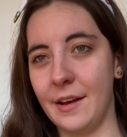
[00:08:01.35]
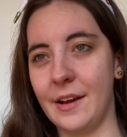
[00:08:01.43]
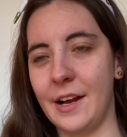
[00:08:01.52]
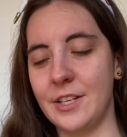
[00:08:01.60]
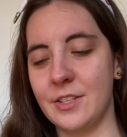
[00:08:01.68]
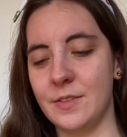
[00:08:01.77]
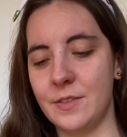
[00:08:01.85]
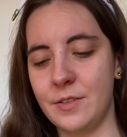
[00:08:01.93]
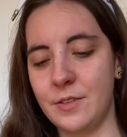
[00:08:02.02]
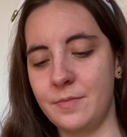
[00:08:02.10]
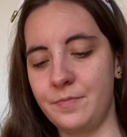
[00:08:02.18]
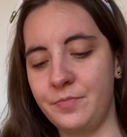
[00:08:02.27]
I
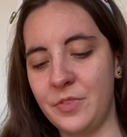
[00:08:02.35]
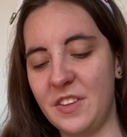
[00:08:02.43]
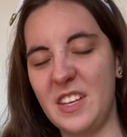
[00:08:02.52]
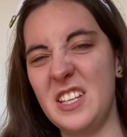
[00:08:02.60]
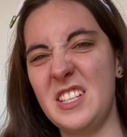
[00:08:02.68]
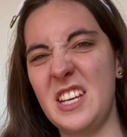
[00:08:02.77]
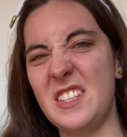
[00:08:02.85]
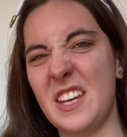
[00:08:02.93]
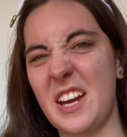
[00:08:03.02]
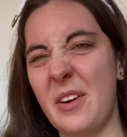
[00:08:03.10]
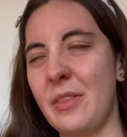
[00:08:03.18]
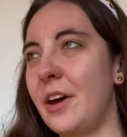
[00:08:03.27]
just it didn't taste like
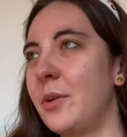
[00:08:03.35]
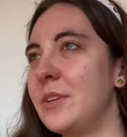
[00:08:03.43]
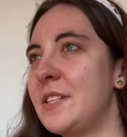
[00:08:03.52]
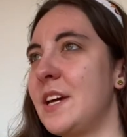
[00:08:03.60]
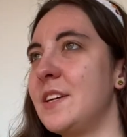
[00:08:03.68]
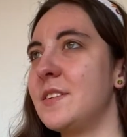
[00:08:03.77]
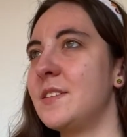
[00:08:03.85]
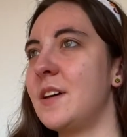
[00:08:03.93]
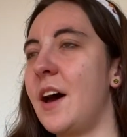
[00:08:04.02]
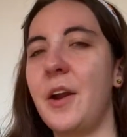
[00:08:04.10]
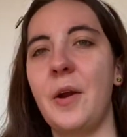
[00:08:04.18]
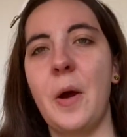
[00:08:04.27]
how I thought it would taste.
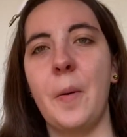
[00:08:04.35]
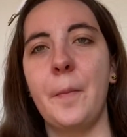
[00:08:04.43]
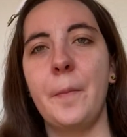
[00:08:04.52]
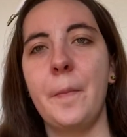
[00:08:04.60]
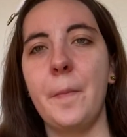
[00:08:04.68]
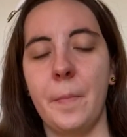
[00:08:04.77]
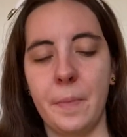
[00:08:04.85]
I don't know. hmm.